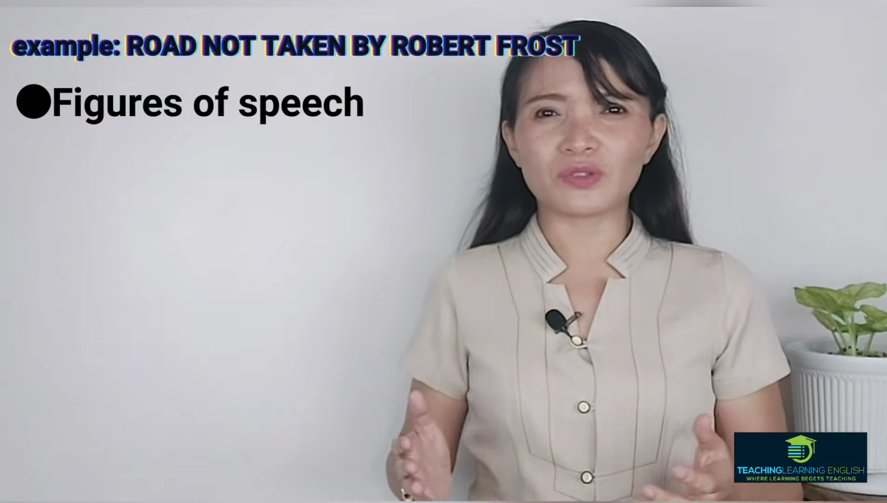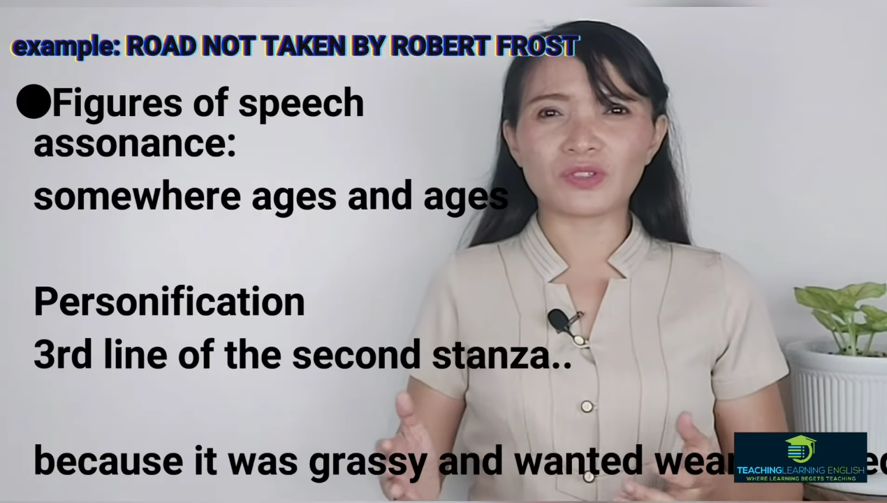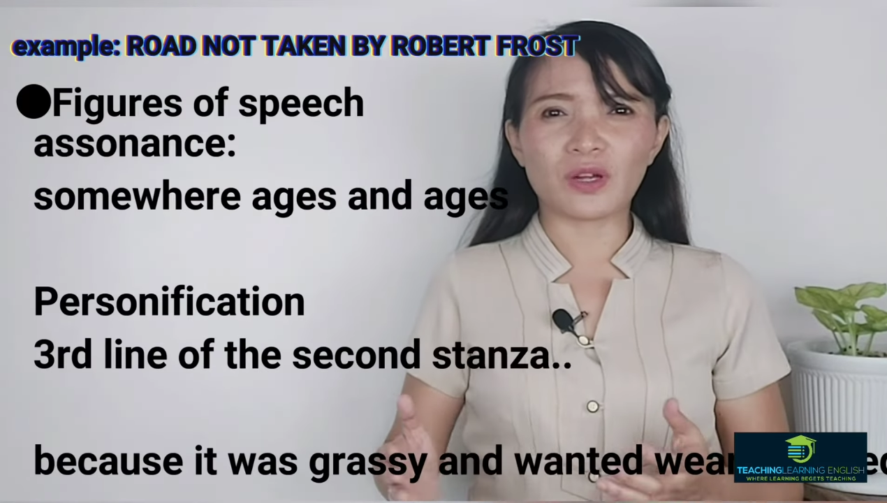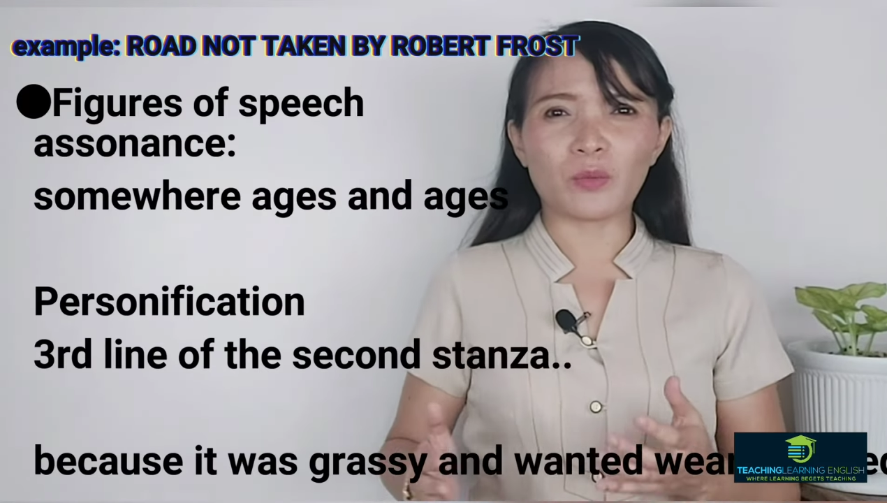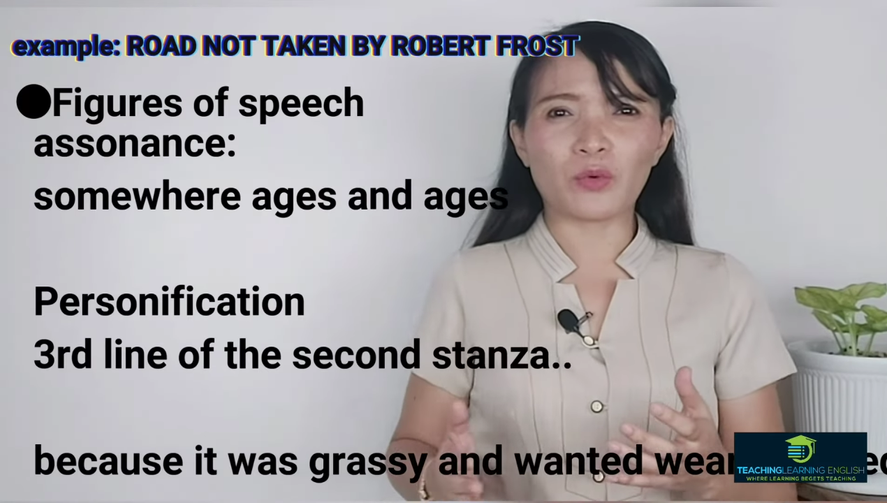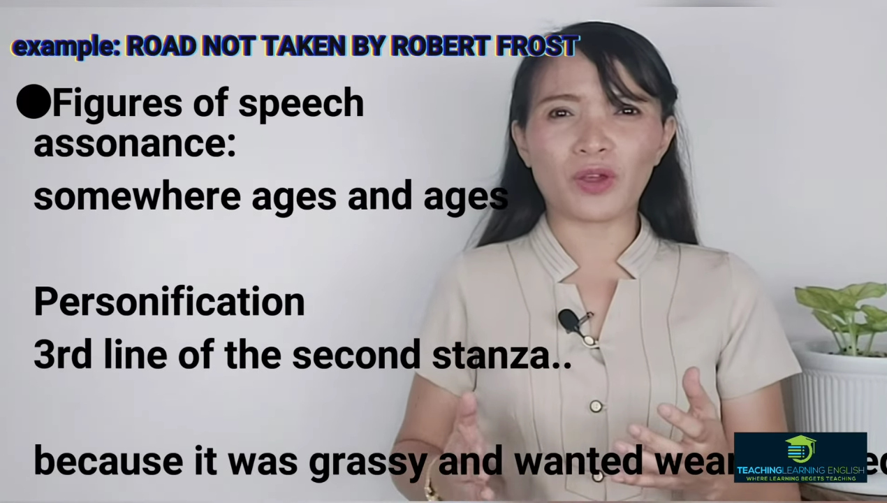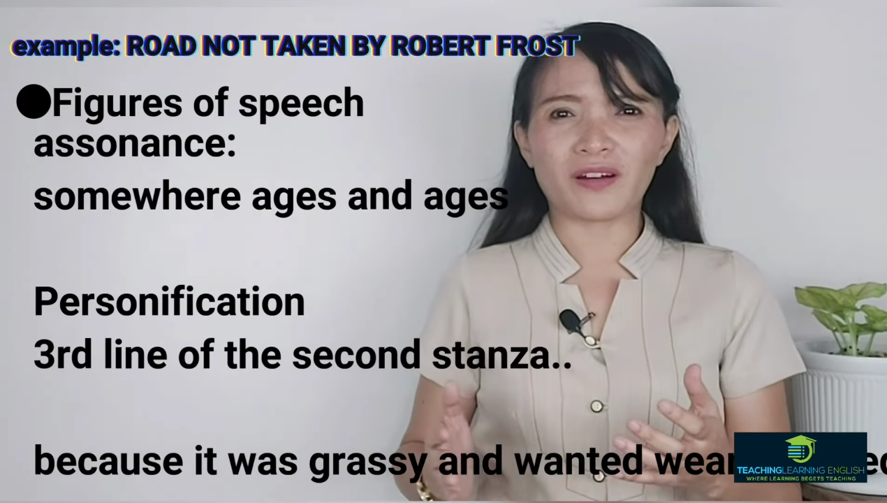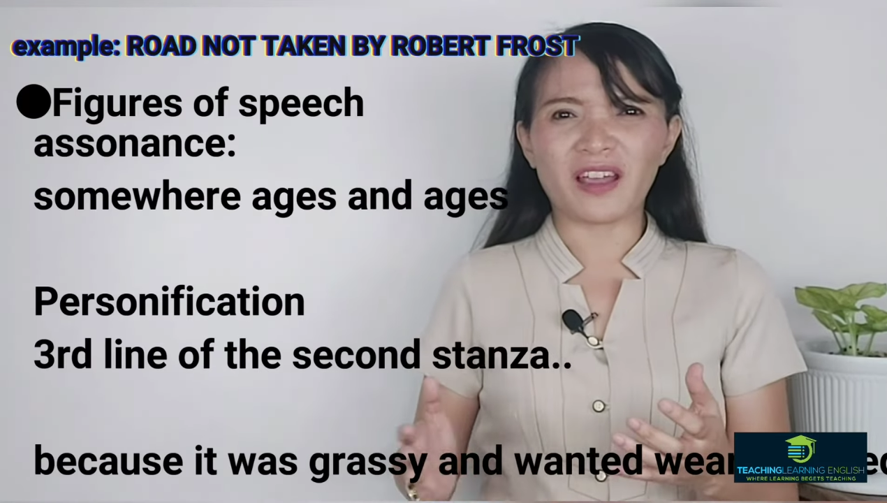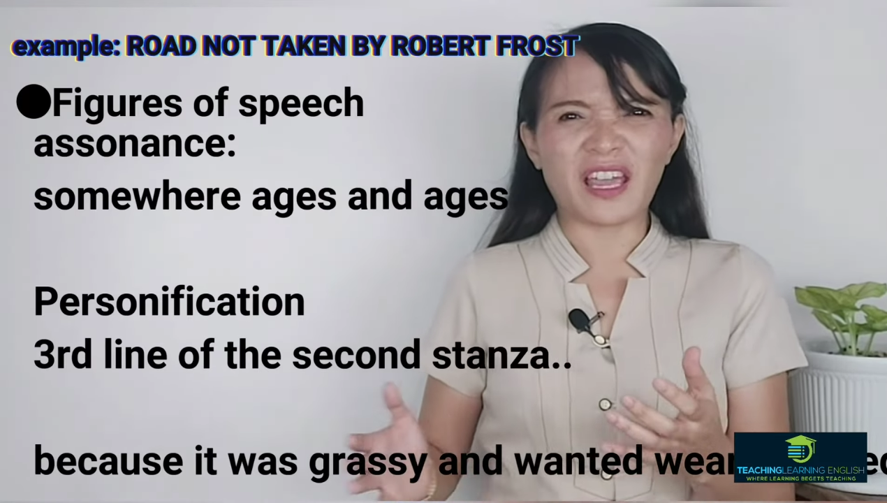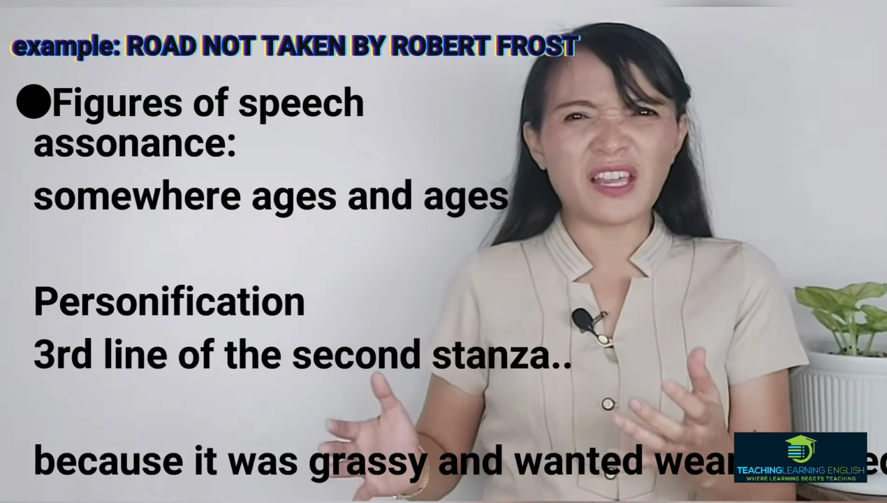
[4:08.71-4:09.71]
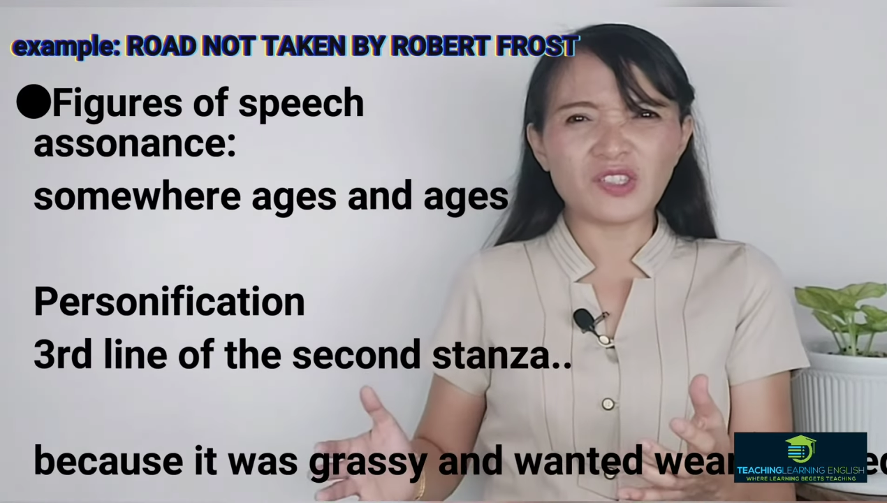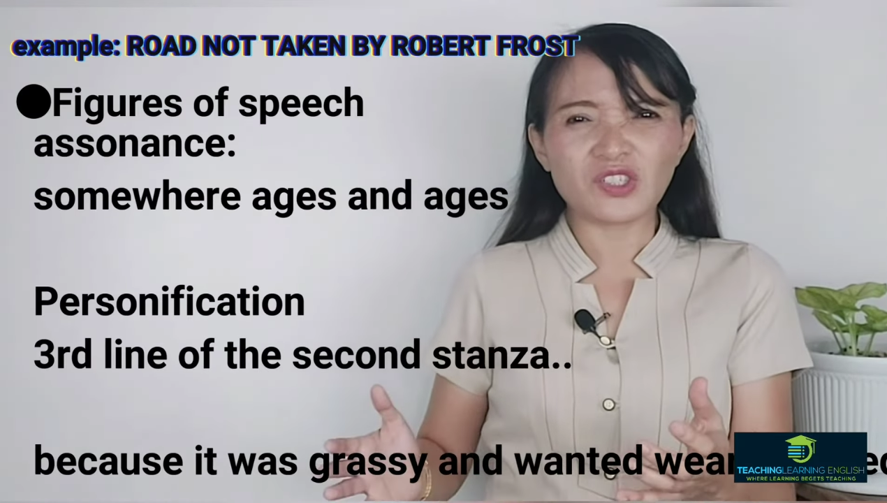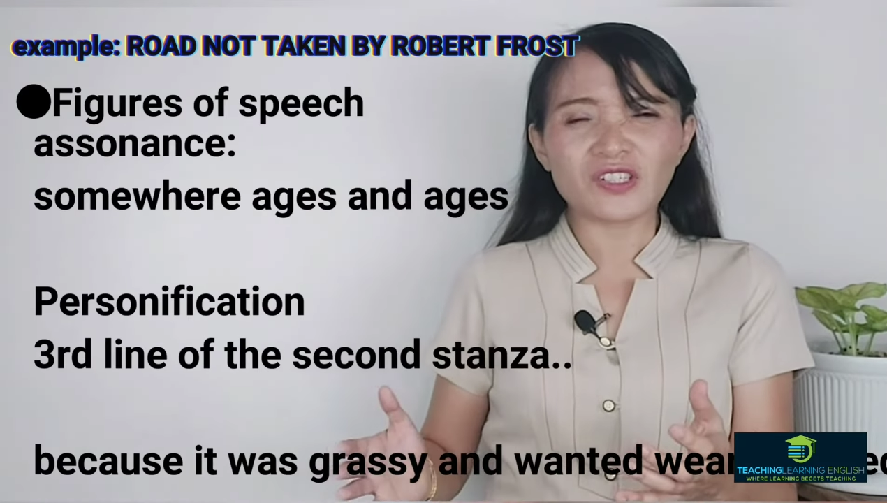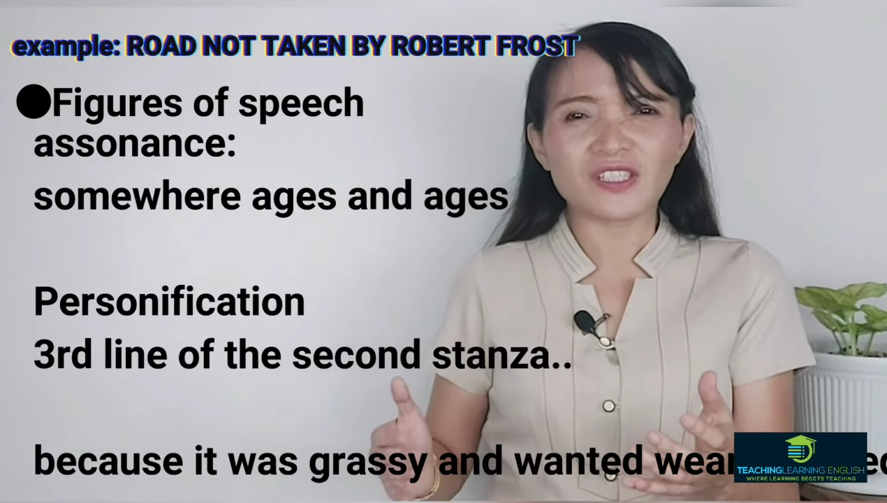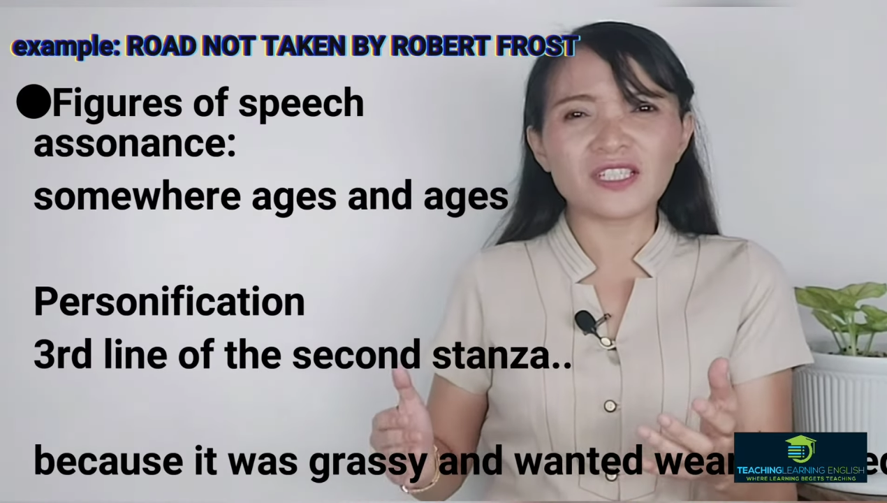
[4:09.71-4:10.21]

somewhere ages